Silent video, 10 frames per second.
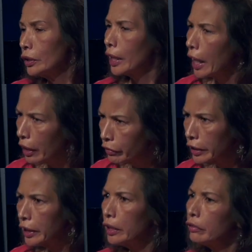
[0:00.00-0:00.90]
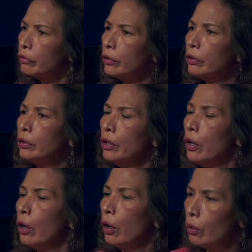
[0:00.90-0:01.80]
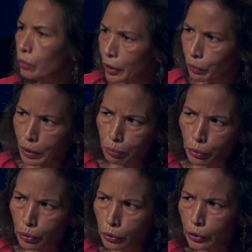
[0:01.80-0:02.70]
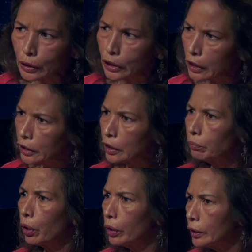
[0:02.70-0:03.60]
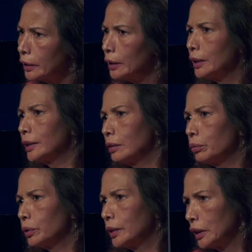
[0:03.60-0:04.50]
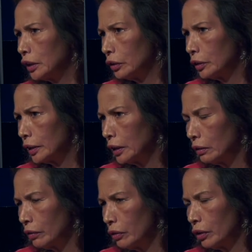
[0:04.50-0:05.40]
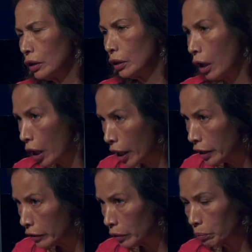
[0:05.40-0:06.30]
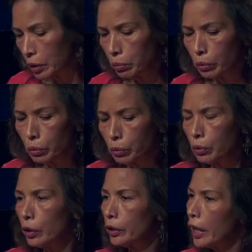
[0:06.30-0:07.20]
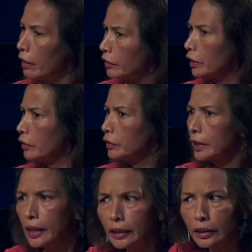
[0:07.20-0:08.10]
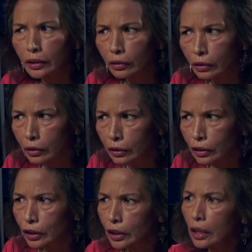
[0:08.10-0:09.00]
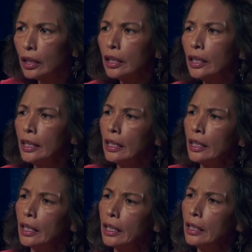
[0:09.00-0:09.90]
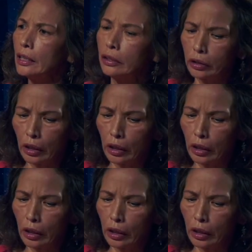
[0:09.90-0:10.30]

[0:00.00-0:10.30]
to advocate for homeless people, to change some policies and procedures in and around the law. There are people who are having their tents searched, and